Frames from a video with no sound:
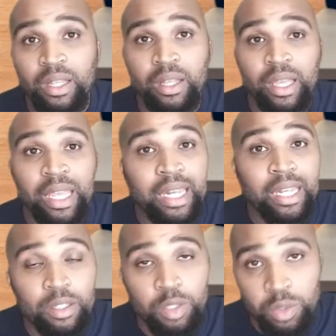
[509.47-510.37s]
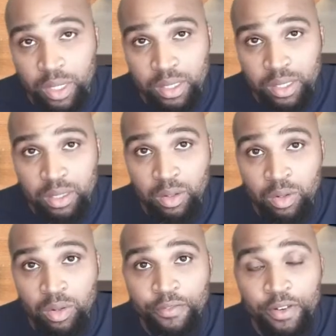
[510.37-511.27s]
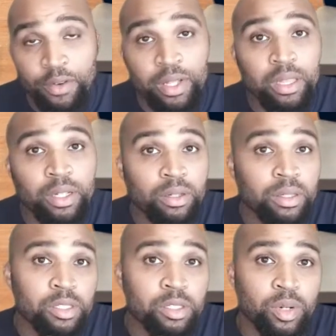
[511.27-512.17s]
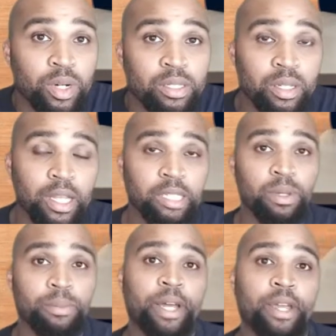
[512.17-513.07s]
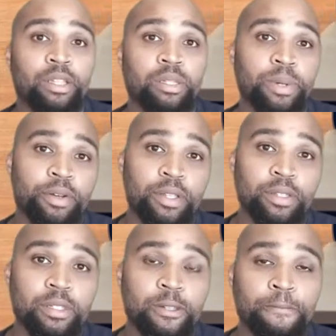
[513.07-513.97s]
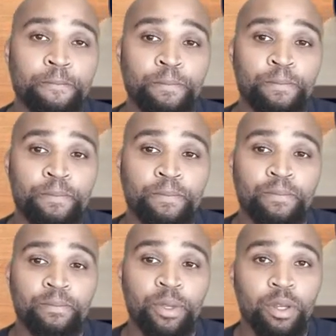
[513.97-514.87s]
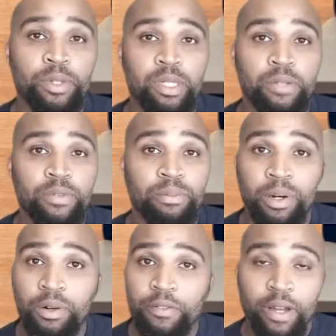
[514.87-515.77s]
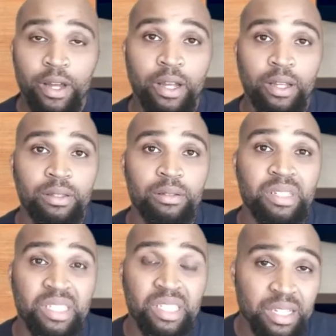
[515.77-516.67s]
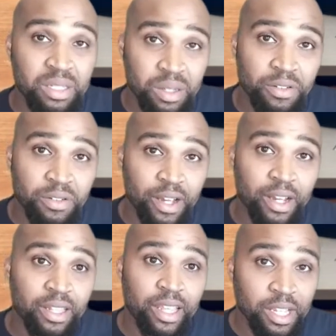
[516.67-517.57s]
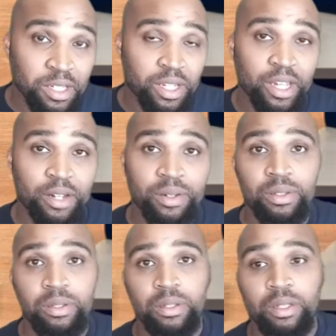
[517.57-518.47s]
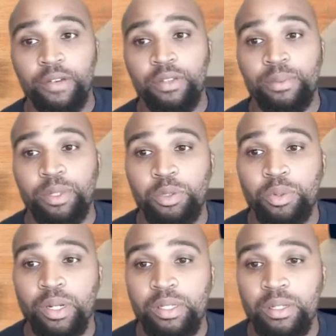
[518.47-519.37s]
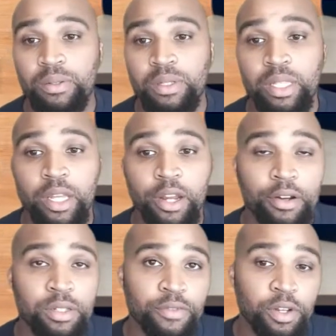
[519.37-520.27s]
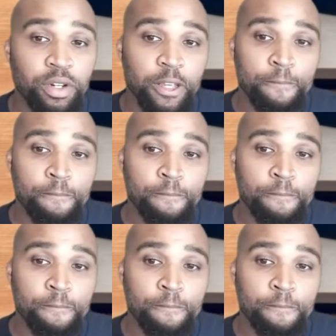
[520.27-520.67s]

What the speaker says: any instruction, or very little instruction has been my experience. But they're receiving bona fide, state certified educators giving them instructions in the areas of their need,